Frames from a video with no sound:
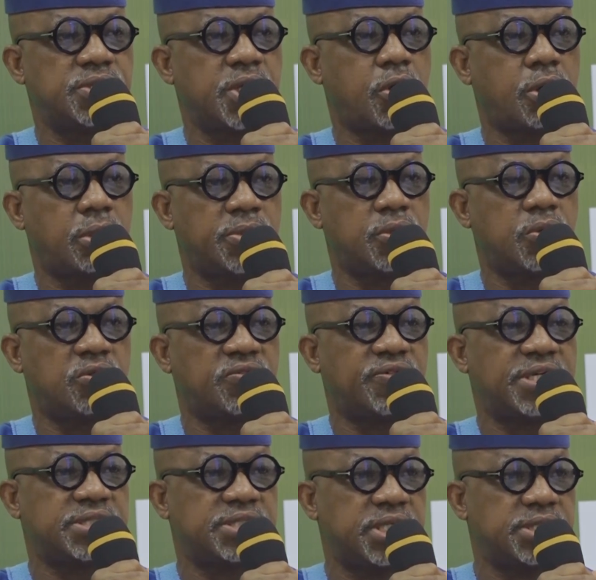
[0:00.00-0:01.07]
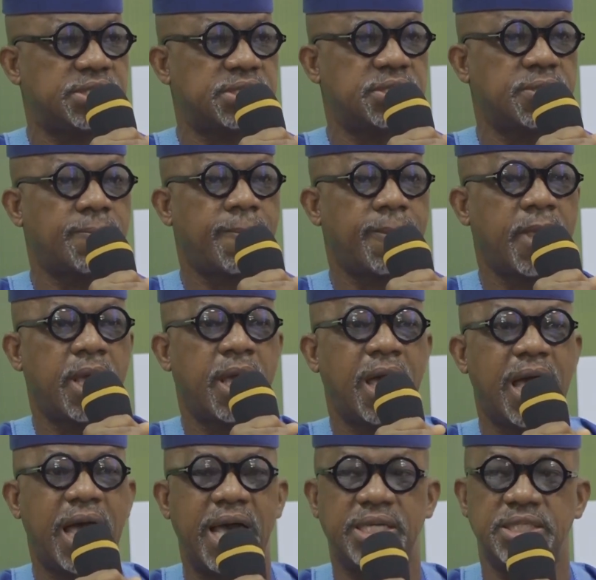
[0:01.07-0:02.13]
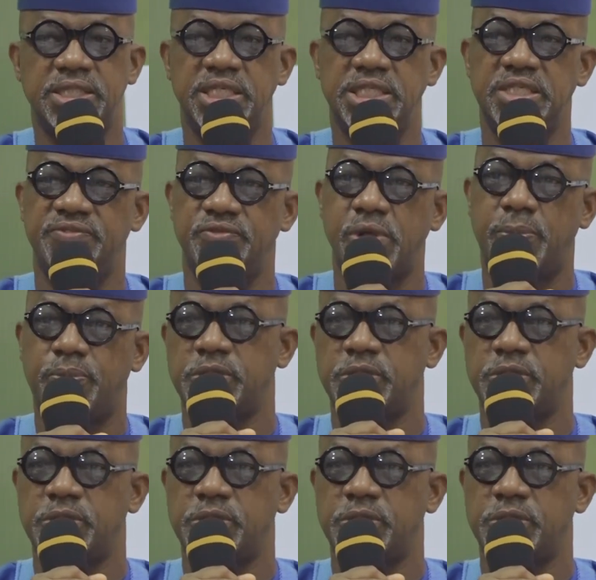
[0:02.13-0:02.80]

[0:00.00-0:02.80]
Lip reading: to the economic growth of our state and the individual